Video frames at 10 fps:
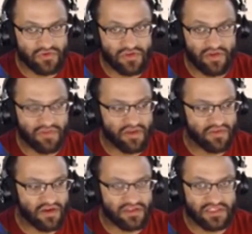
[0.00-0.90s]
you definitely have
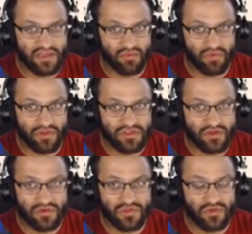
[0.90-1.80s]
to unzip. But let's
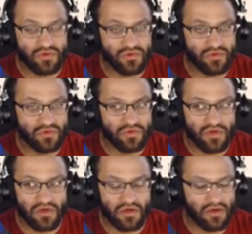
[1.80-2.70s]
go to
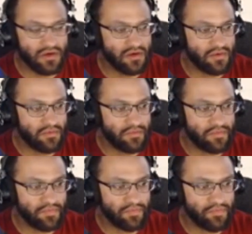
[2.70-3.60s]

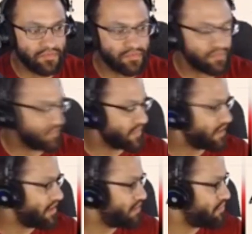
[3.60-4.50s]

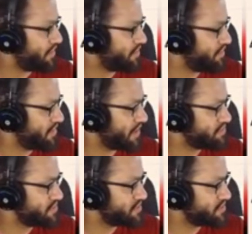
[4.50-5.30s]
a monitor capture,